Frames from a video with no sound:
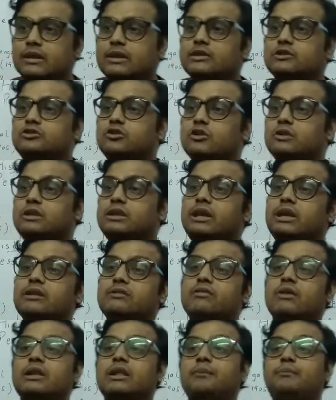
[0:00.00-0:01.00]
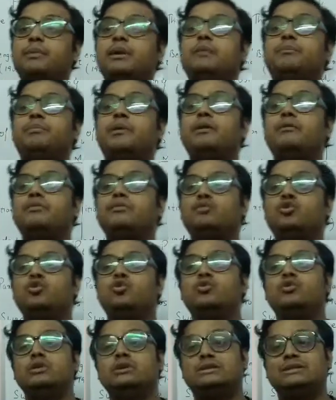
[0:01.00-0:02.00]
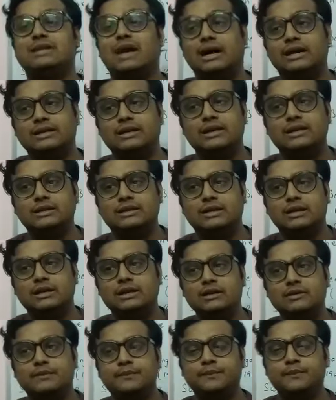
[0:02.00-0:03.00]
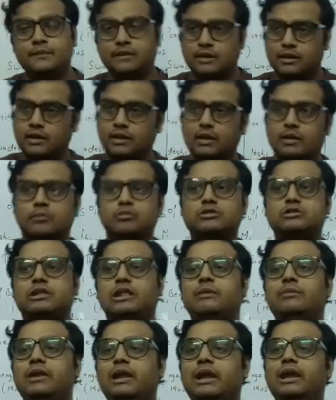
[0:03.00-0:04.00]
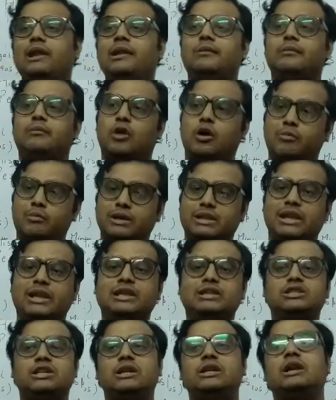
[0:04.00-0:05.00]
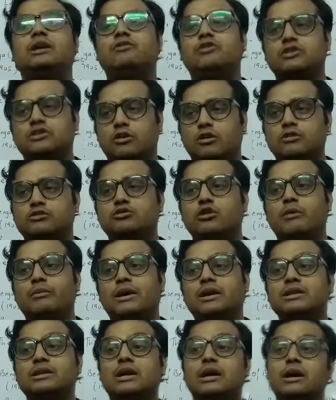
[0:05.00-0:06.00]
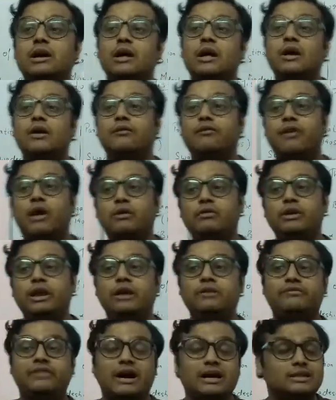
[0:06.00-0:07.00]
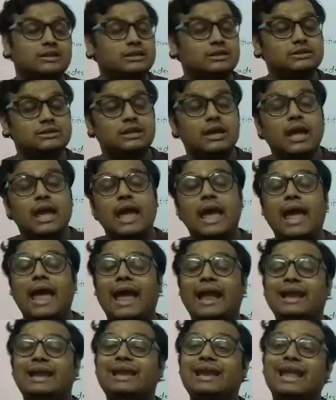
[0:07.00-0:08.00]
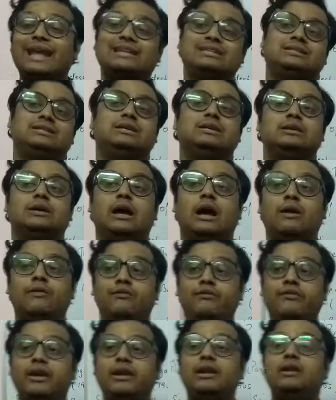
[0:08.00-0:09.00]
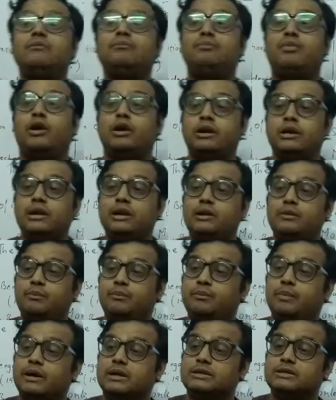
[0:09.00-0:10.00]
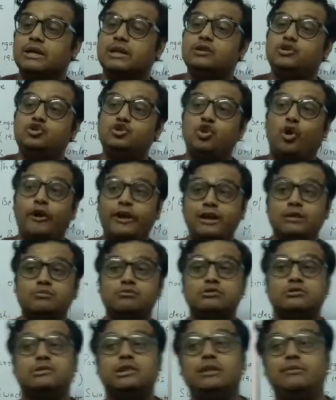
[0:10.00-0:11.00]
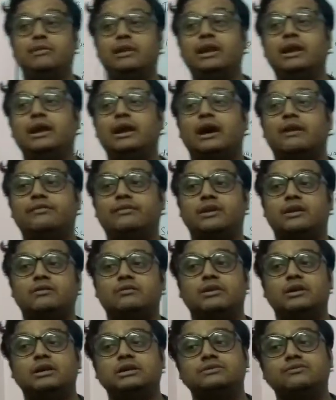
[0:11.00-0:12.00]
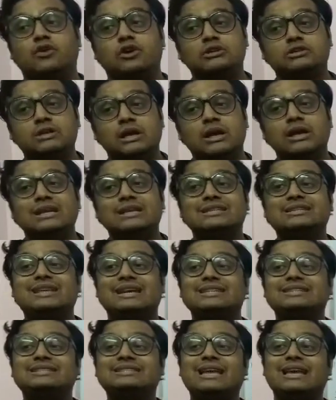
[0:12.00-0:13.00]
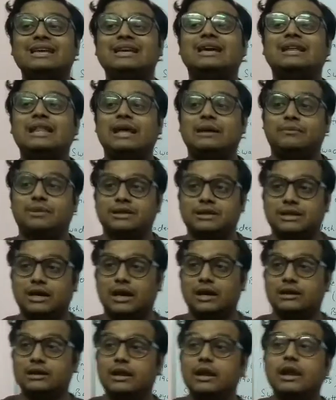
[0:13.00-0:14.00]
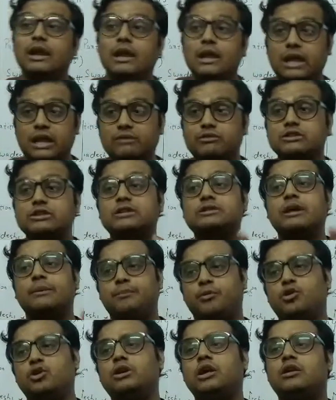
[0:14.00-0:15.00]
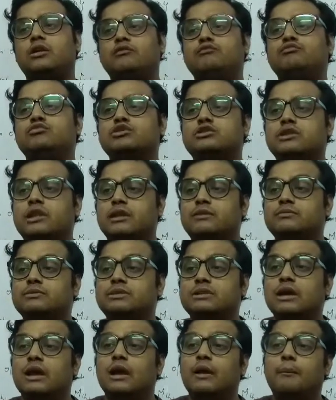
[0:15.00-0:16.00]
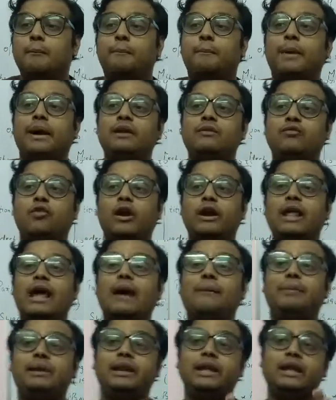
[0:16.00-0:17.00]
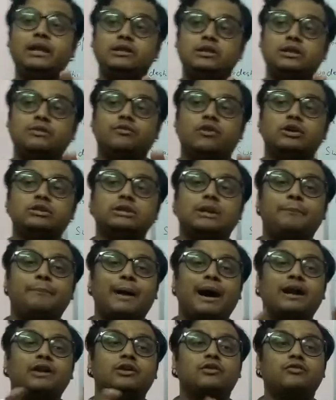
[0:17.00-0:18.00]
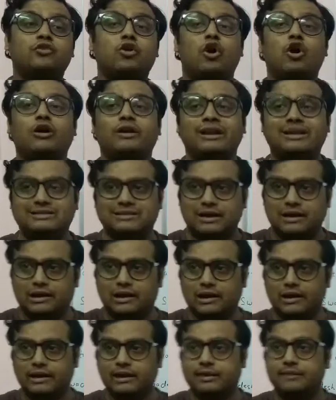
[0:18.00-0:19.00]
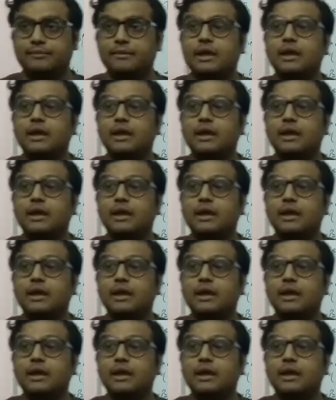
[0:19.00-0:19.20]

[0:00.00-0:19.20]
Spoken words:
So these were the people who started the Muslim League. Muhammad Ali Jinnah was also among the founding fathers. And next, a very important person joined Muslim League afterwards was Sir Syed Ahmad Khan. He was a supporter of Muslims, but what happened? He was a part of Congress earlier.